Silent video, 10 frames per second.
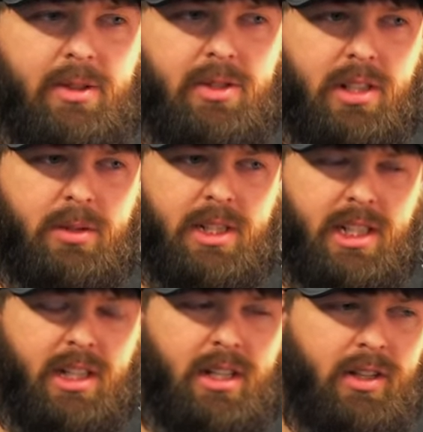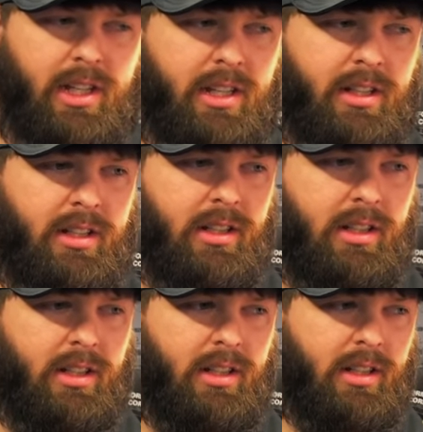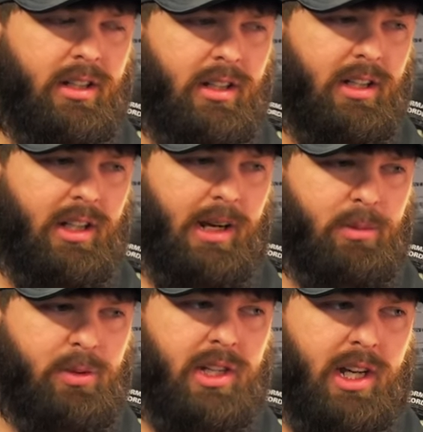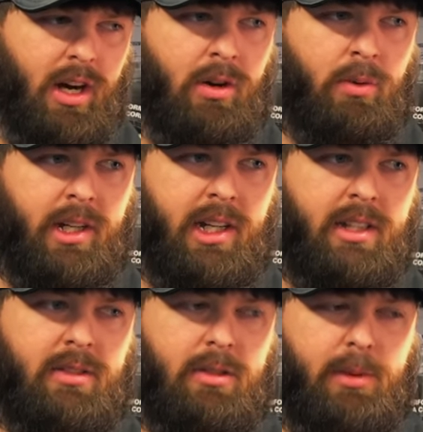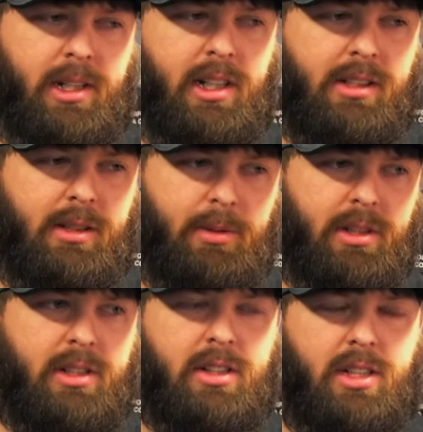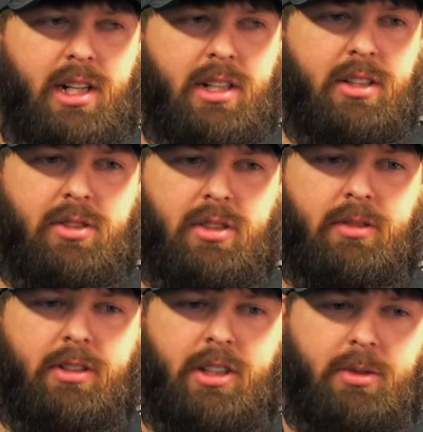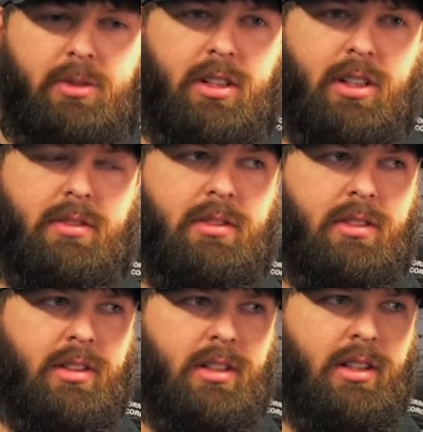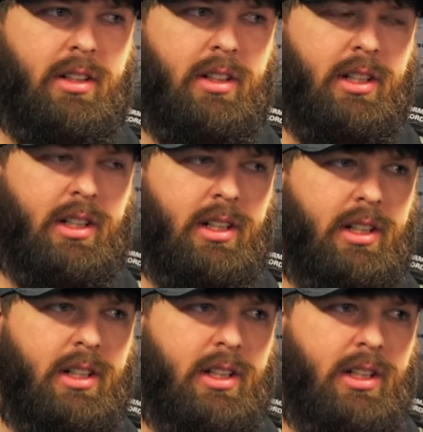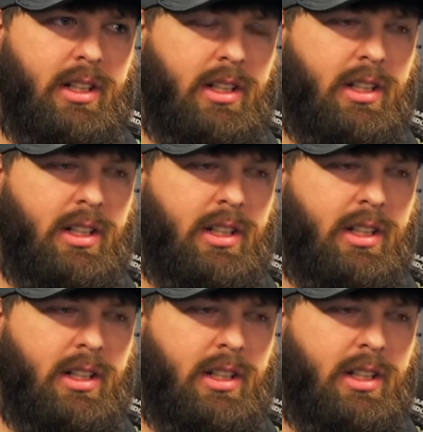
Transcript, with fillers: or so to get it all in. And I'm gonna say all week is gonna be nothing but just stocking the truck with the new stuff. Shoot, yeah.